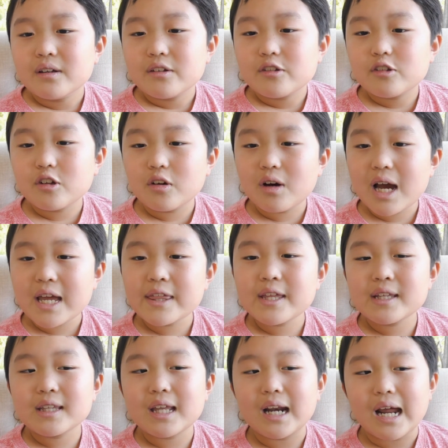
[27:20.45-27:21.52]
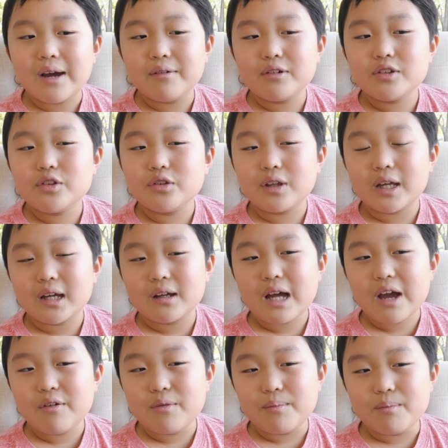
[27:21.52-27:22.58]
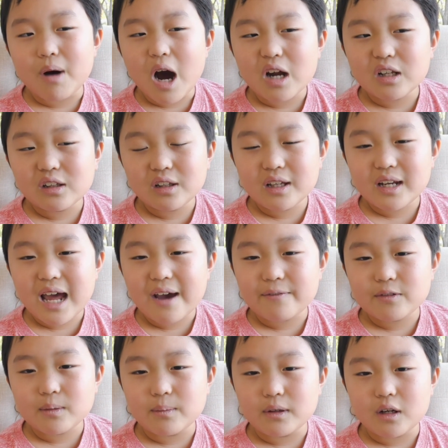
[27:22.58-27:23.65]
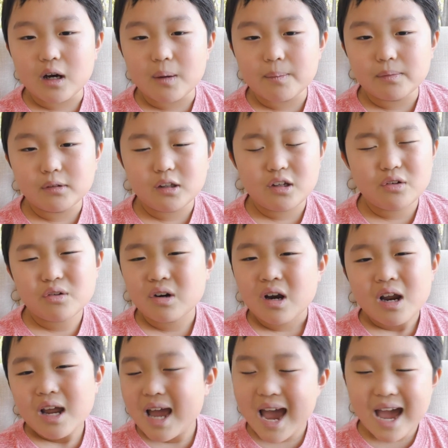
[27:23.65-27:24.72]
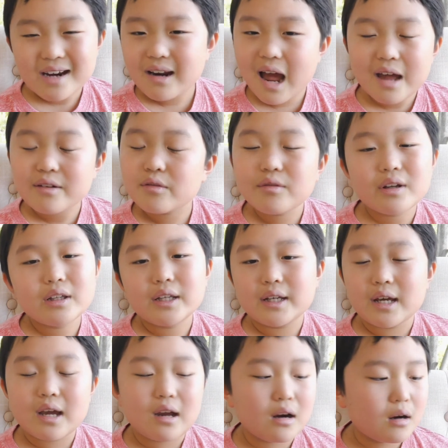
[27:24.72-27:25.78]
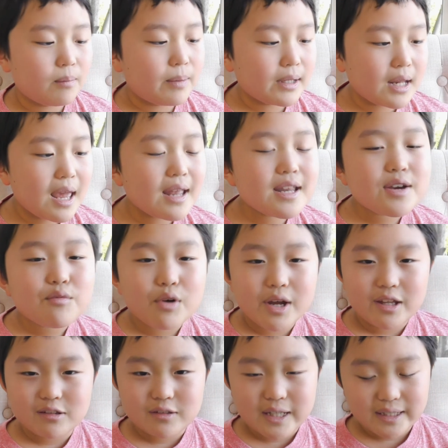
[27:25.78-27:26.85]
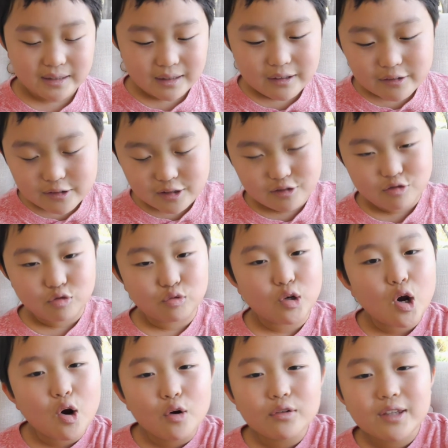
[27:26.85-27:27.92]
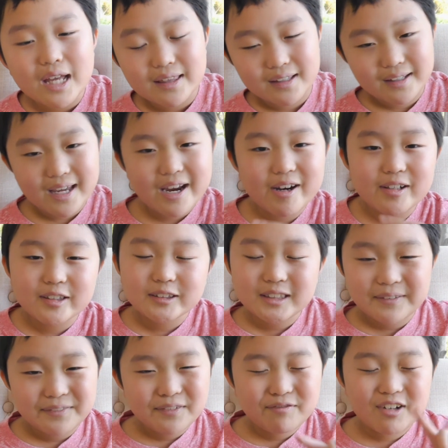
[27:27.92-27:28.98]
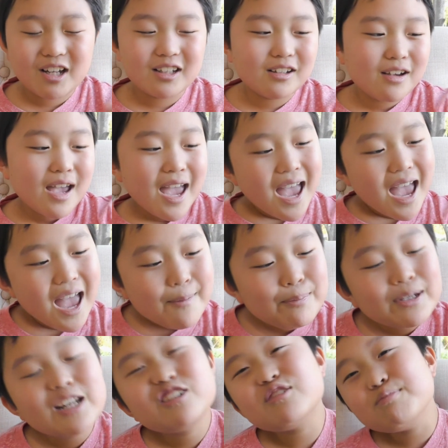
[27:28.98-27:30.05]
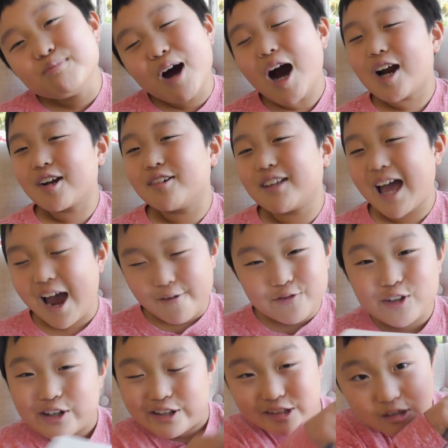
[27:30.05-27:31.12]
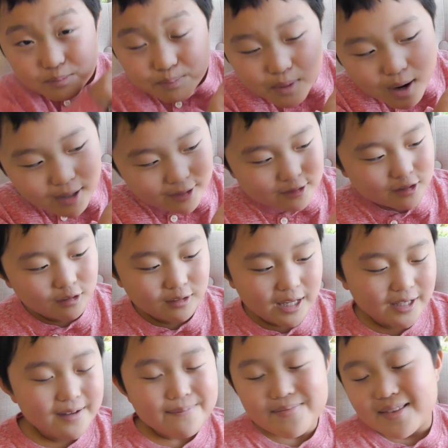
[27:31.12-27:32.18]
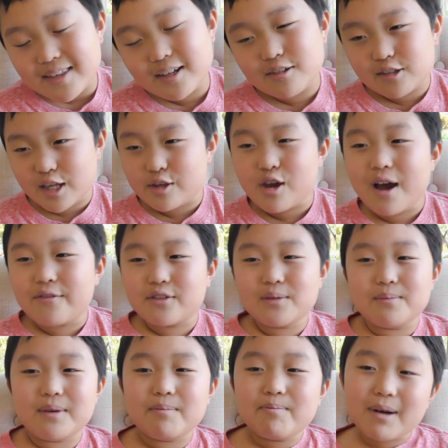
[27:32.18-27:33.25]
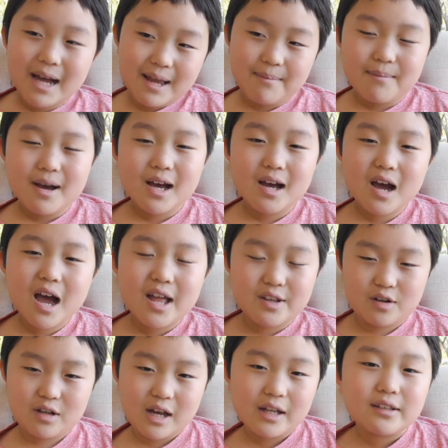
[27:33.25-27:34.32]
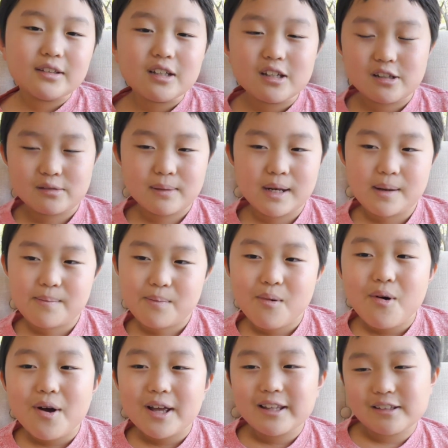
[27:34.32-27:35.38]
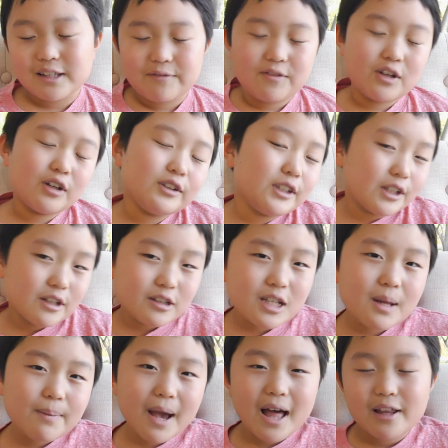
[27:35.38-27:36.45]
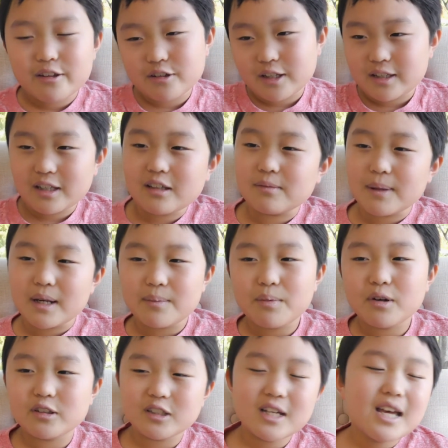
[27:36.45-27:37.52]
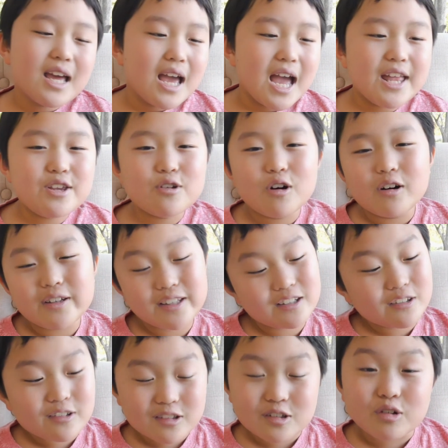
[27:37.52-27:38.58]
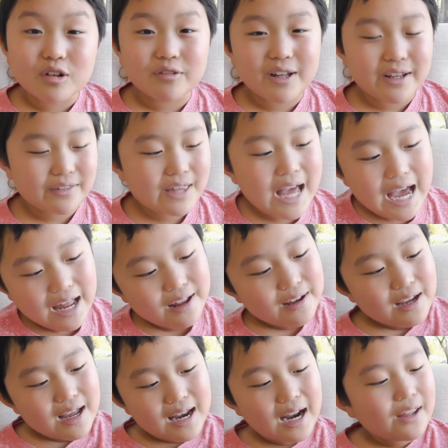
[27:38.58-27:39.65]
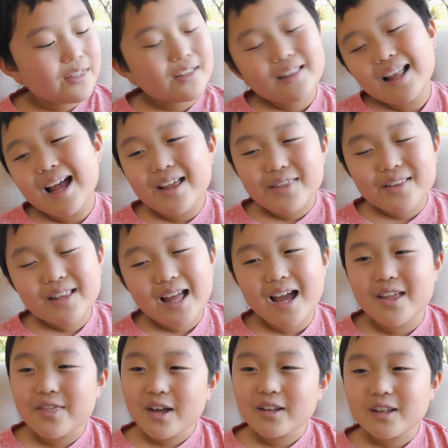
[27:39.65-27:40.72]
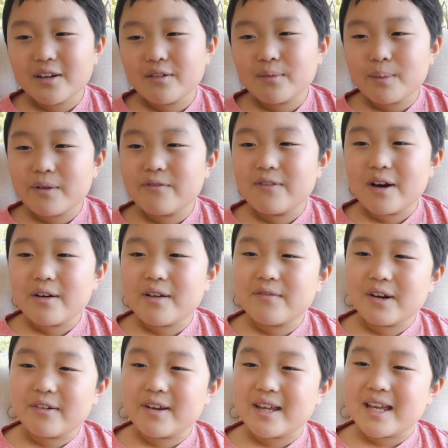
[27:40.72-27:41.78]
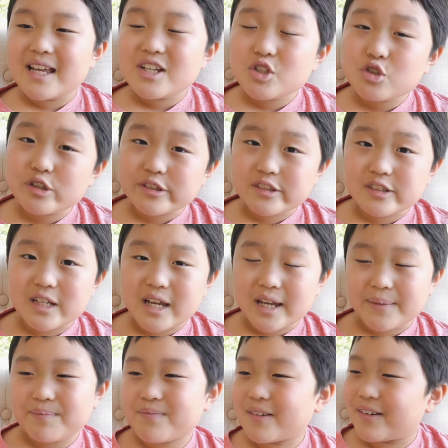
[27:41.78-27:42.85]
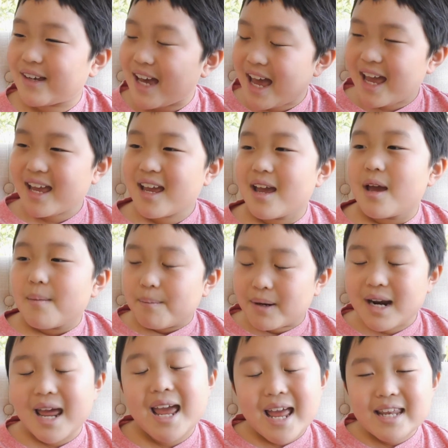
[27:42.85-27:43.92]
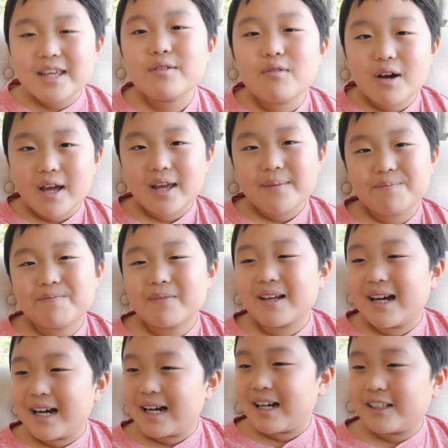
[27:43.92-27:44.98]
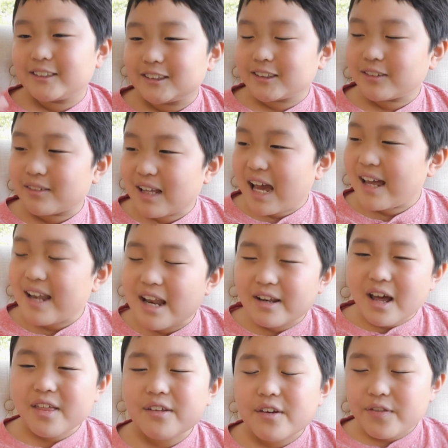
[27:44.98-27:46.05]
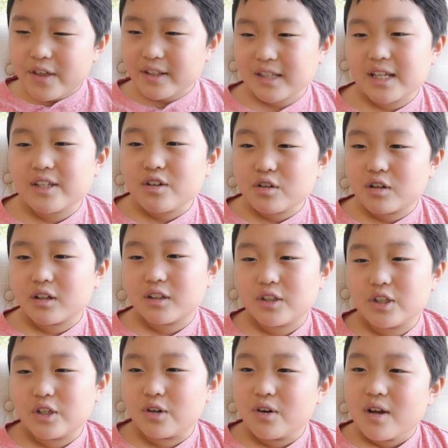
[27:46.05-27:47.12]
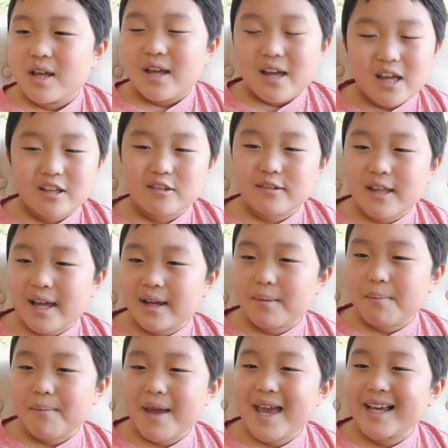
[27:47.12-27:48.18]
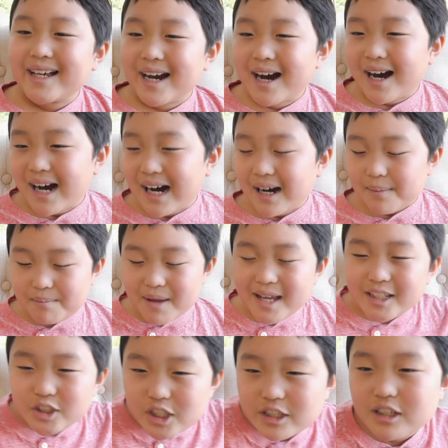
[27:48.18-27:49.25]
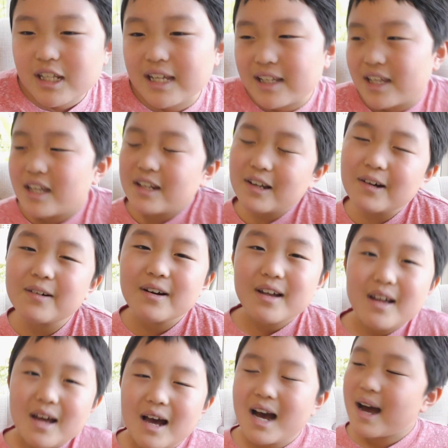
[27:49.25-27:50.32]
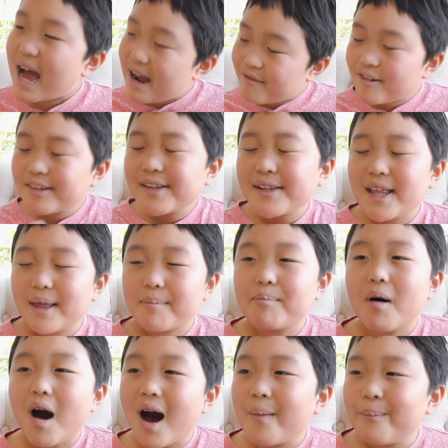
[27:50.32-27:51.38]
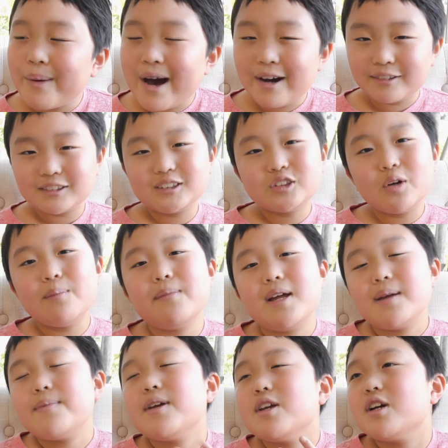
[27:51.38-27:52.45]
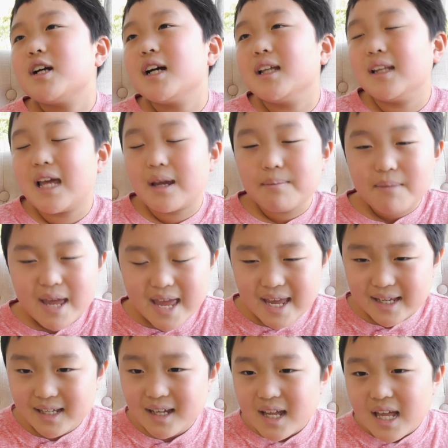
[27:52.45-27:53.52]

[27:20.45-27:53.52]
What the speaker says: So I think that I would do, like, I will model it after Monopoly, or I don't really care, but anyways, like, there's this road that the characters have to follow, but it's modeled after this book. So, like, there's, like, you have to meet Baima, and you get these many points. If you go to the Sea Palace, you get these many points, and you know, sort of like that. And I thought that would be very, very interesting, okay? But anyway, and another thing that you could do is, like, make just, like, you know, I really like pop out, so maybe you could, like, make